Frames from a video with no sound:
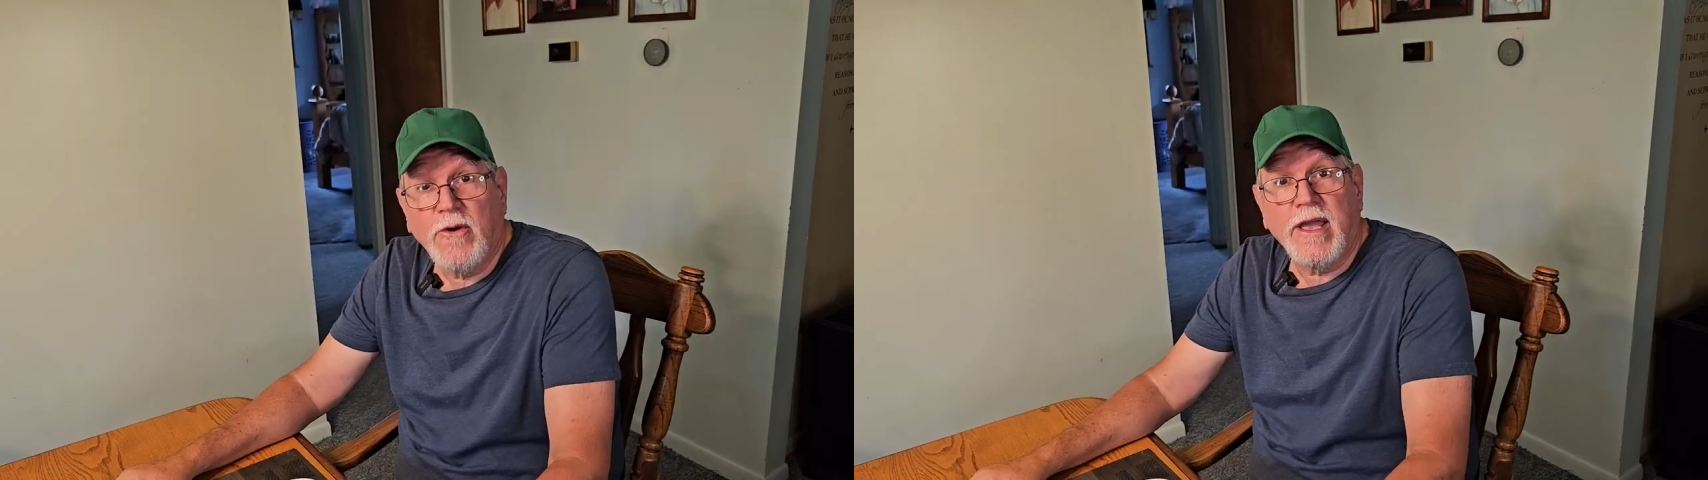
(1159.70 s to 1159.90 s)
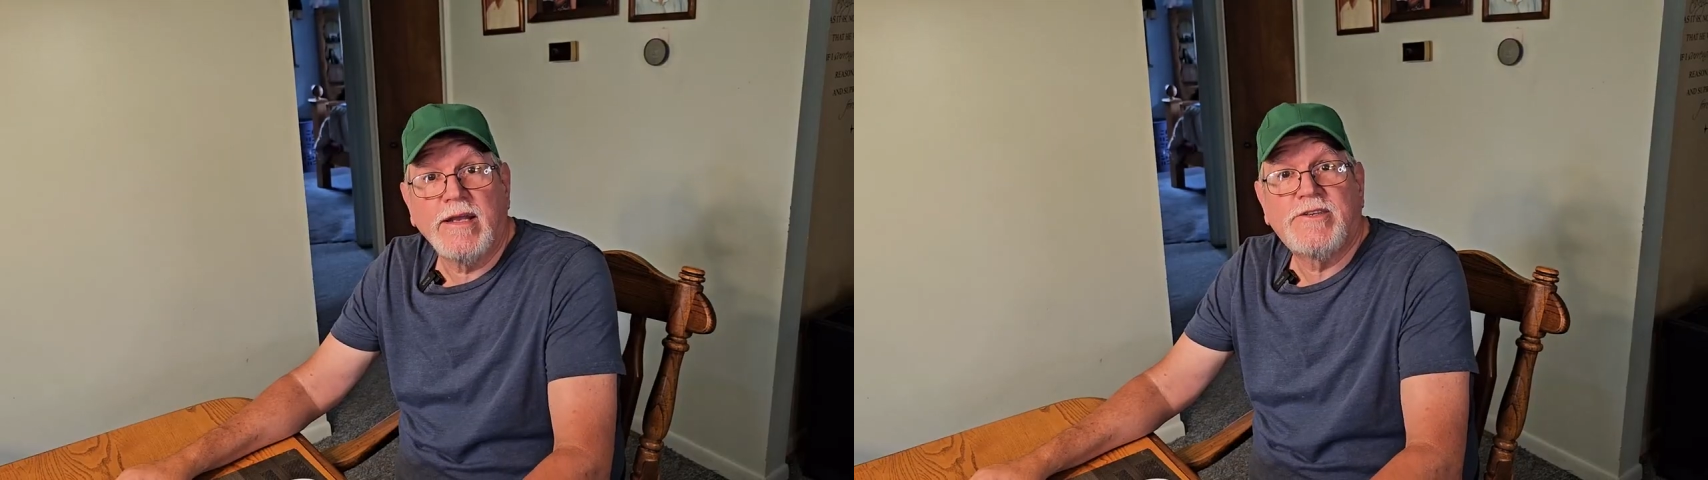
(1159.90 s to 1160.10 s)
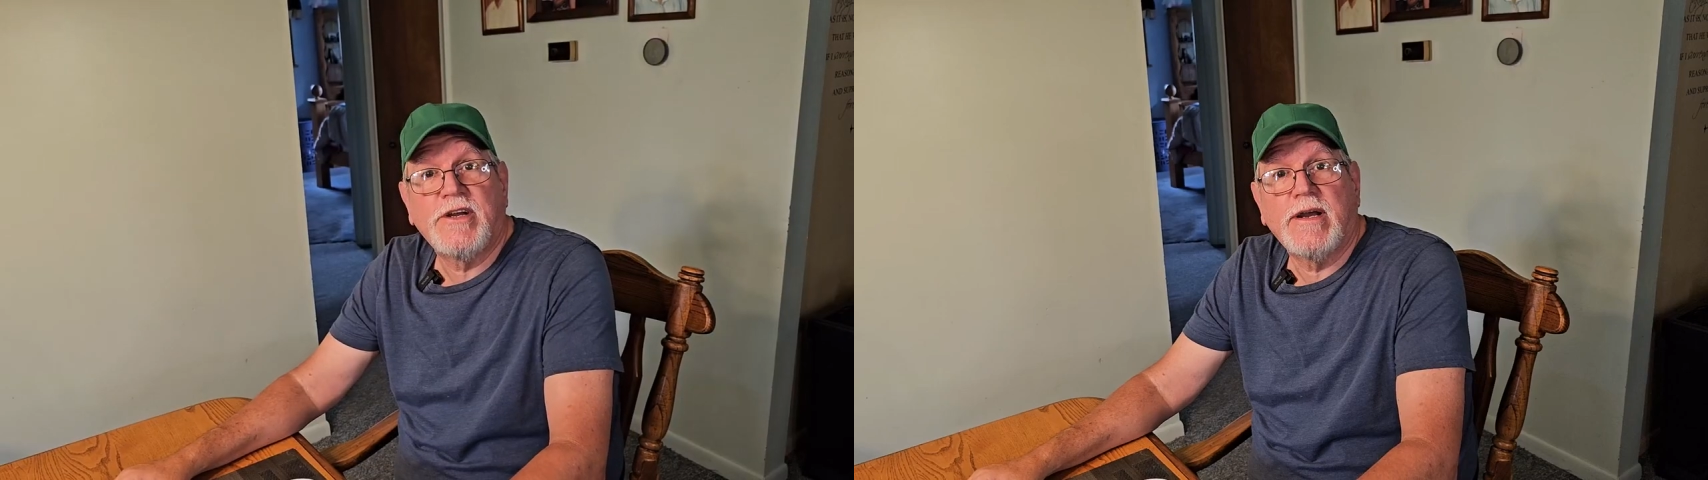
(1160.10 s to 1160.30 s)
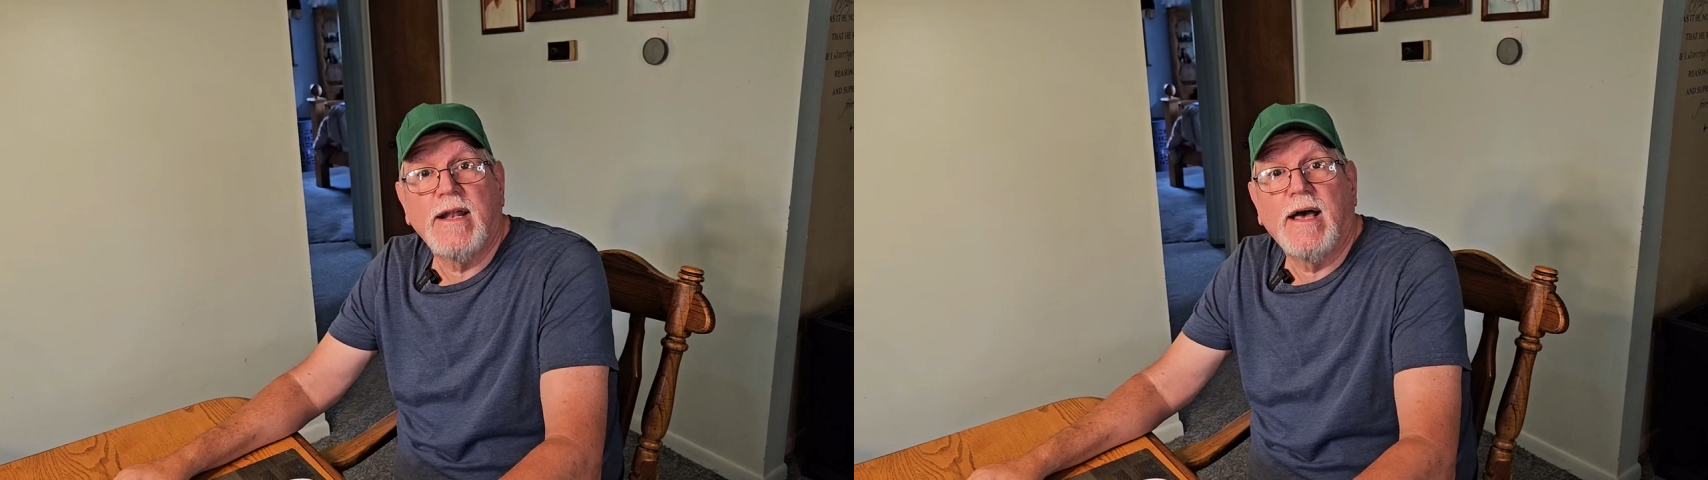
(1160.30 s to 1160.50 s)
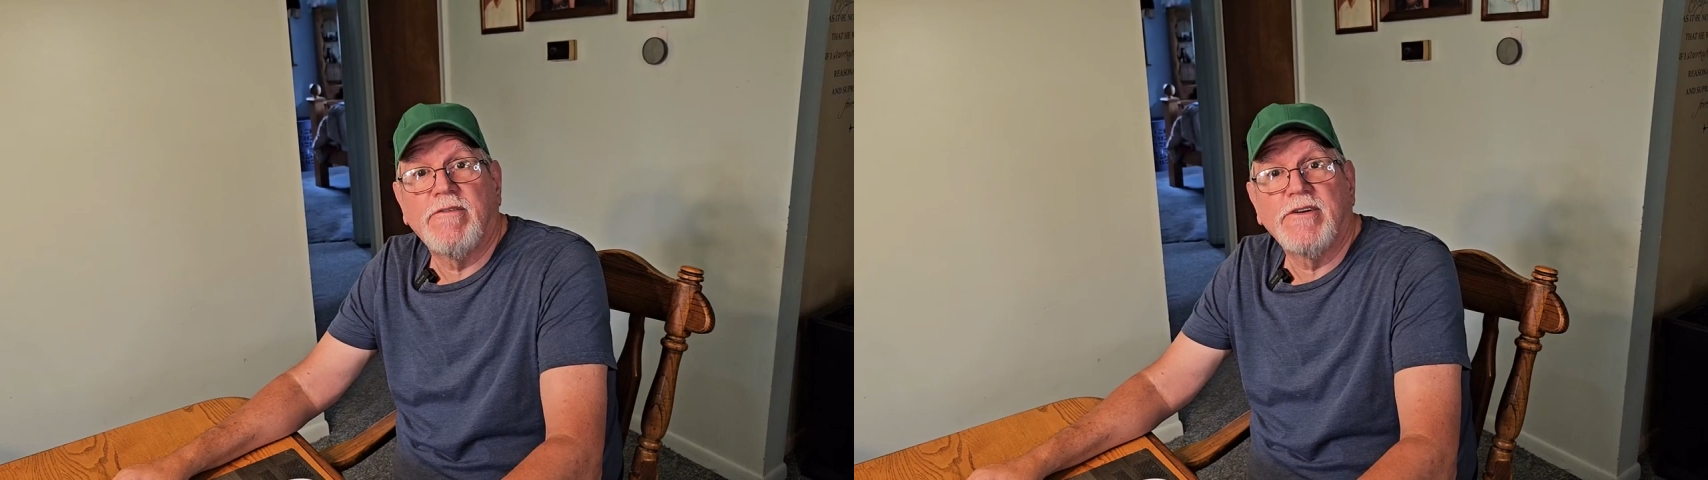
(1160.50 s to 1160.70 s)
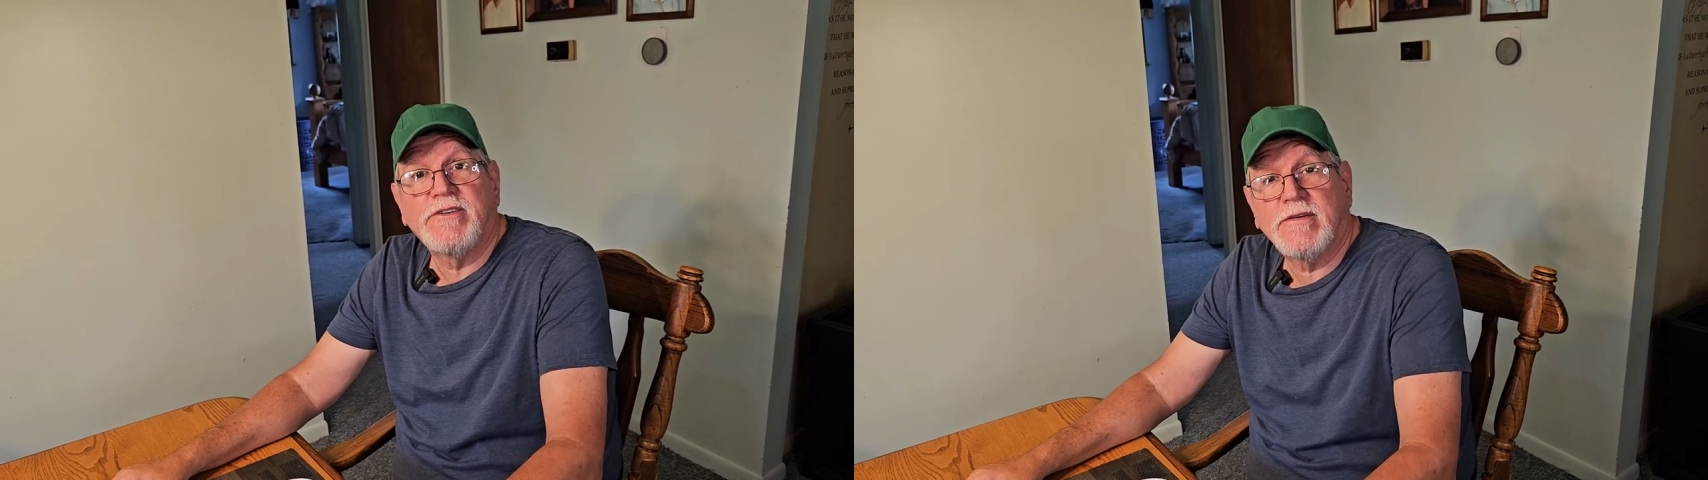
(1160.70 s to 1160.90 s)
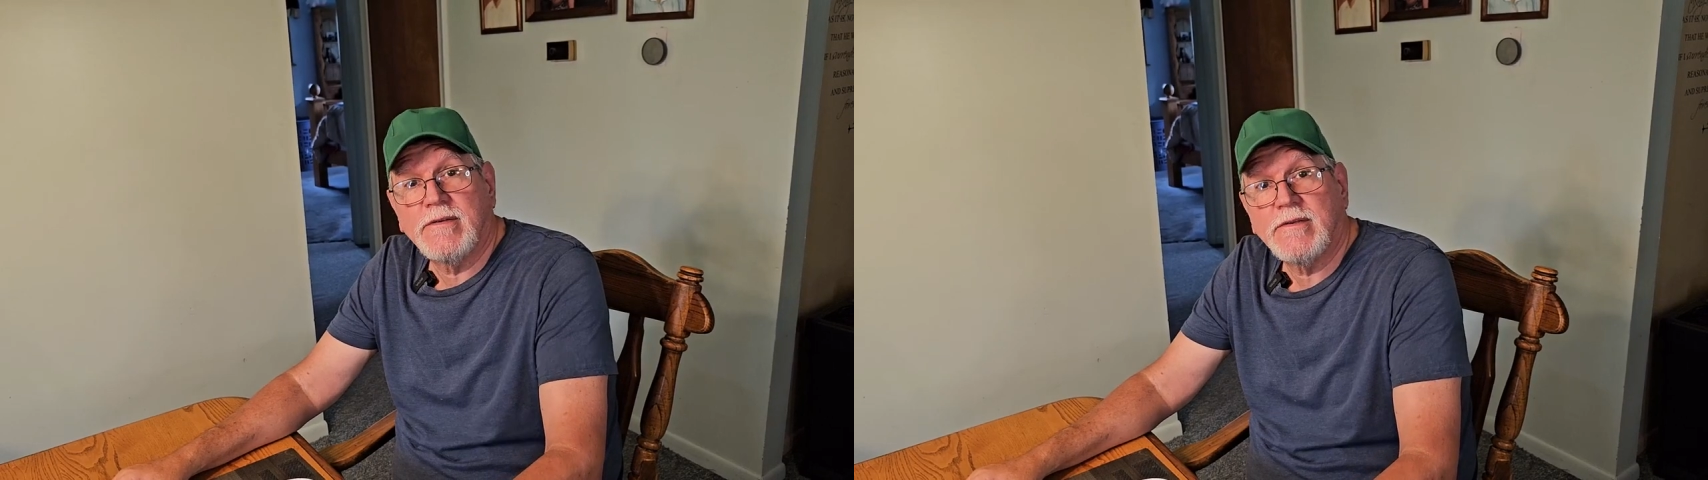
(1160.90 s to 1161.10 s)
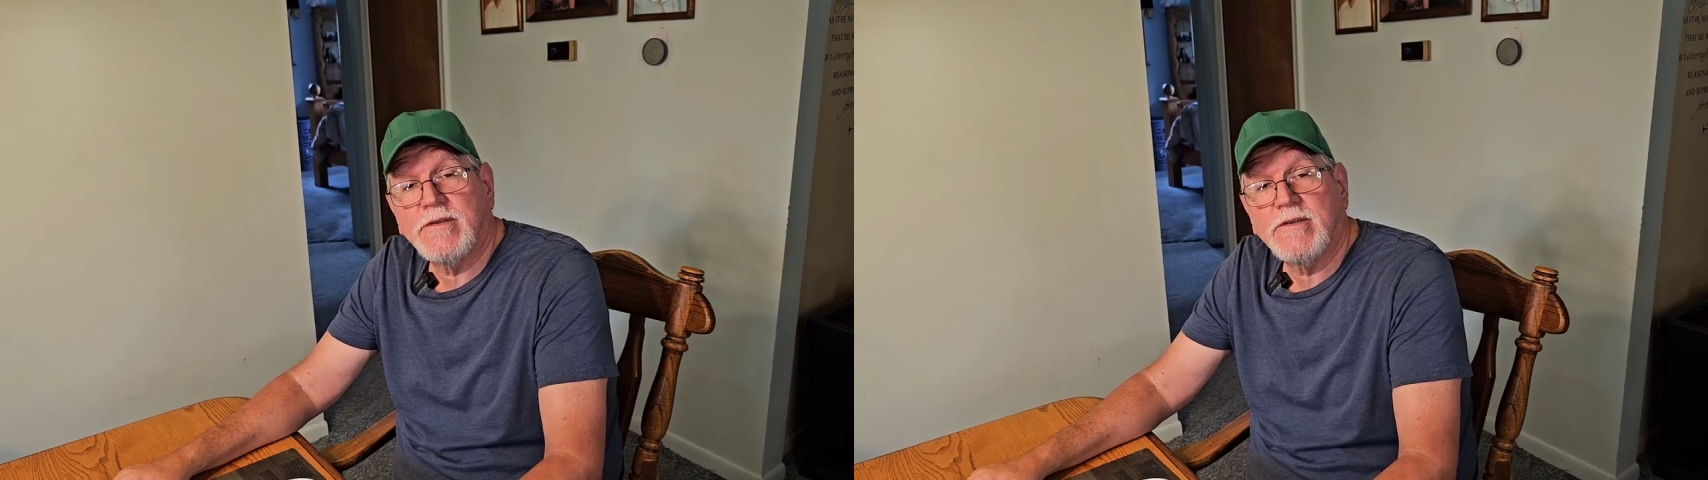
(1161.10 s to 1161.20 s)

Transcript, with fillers: Okay, cherry lovers,